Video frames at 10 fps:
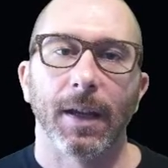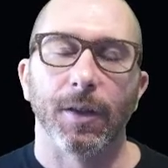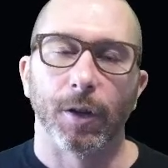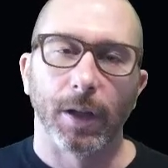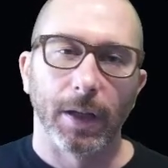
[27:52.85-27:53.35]

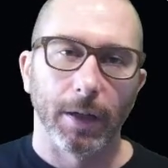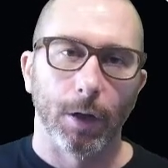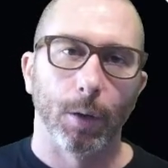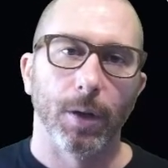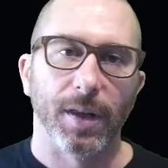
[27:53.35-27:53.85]
they're going to
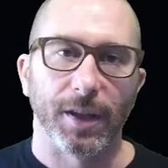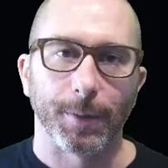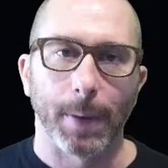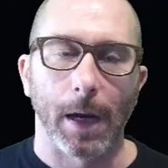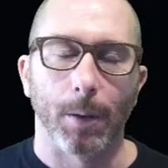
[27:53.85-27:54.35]
go to this
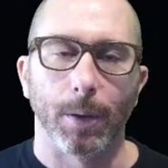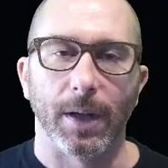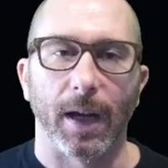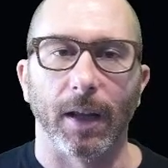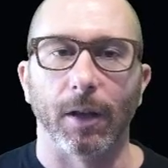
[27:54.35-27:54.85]
power
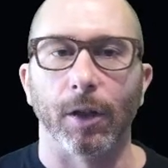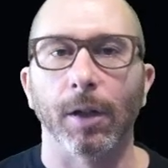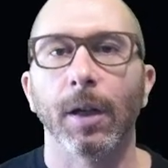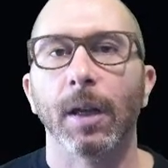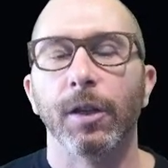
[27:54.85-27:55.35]
dialer.